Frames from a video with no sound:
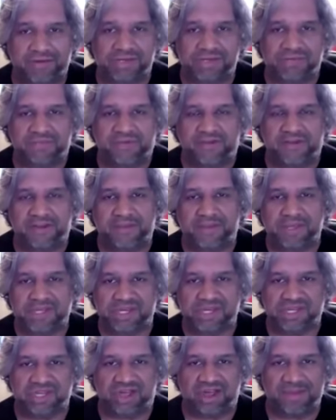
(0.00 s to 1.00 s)
a very busy
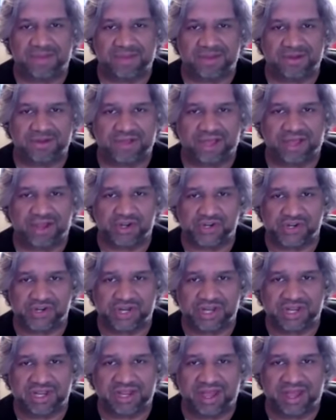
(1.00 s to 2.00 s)
time in your
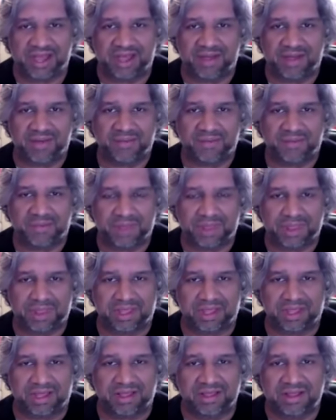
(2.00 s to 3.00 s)
country with
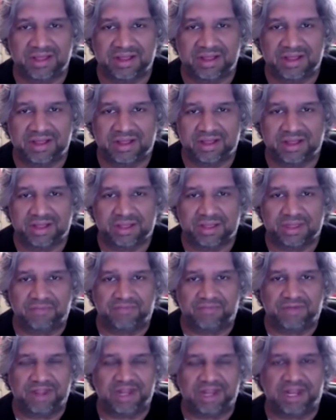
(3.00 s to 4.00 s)
the
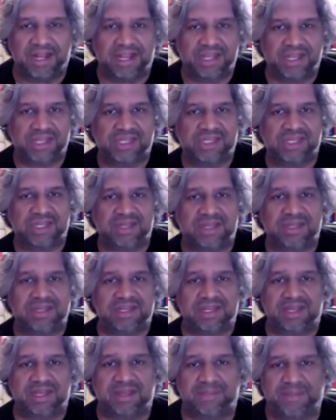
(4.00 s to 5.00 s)
red list and
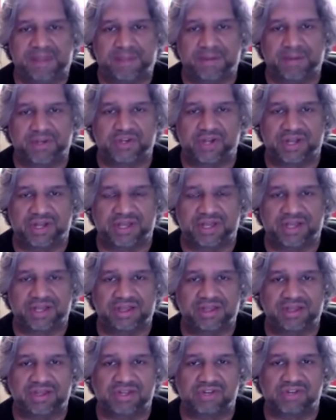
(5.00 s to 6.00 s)
people trying
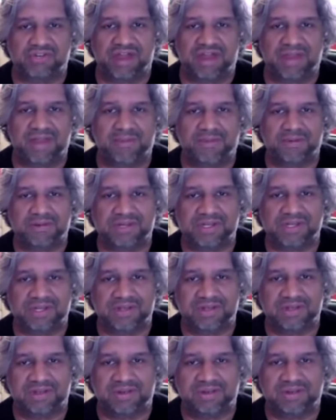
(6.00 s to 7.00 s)
to scramble
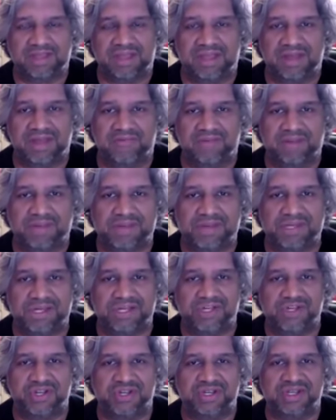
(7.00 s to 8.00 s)
to get
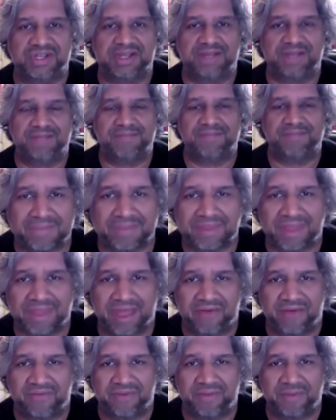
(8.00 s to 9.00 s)
repositioned. How
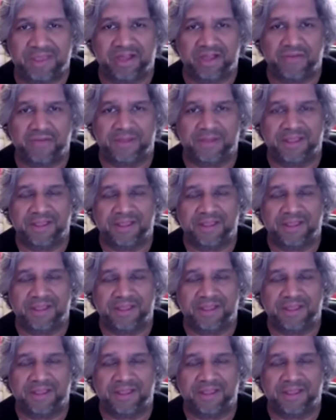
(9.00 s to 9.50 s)
have you been coping?